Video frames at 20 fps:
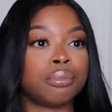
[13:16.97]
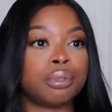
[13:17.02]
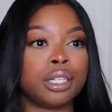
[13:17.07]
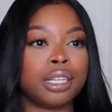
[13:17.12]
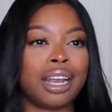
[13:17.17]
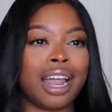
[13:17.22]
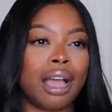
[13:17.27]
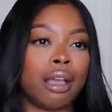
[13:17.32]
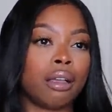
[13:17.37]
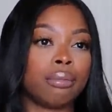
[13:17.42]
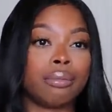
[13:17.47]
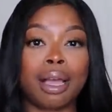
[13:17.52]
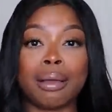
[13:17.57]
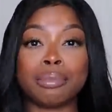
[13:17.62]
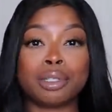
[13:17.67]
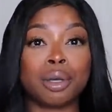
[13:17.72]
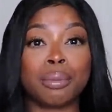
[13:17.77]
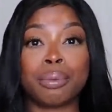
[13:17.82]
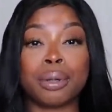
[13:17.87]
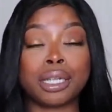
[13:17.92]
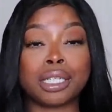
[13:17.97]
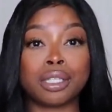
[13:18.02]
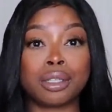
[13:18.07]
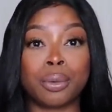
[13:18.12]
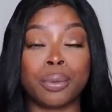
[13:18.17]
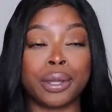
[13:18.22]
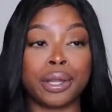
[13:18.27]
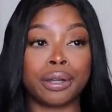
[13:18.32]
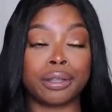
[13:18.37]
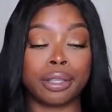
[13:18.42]
But I'm, I'm so pressed to
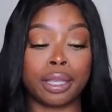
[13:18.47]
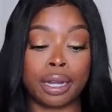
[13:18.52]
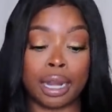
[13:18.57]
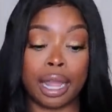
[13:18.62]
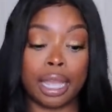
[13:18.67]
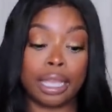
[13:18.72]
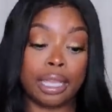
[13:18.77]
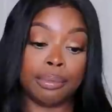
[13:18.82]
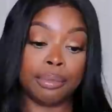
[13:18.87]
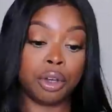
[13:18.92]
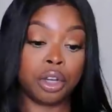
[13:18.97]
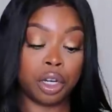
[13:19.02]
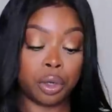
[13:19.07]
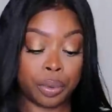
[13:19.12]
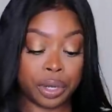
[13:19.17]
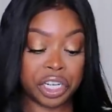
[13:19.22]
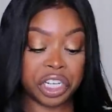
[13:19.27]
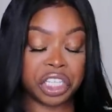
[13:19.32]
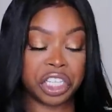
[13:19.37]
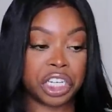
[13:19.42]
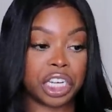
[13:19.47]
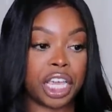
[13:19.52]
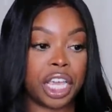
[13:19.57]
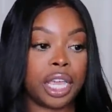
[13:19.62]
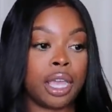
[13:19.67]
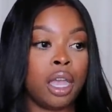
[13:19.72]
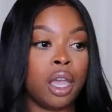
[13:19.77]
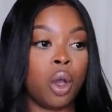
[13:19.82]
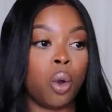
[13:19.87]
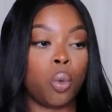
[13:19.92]
wear it that I am gonna wear it today.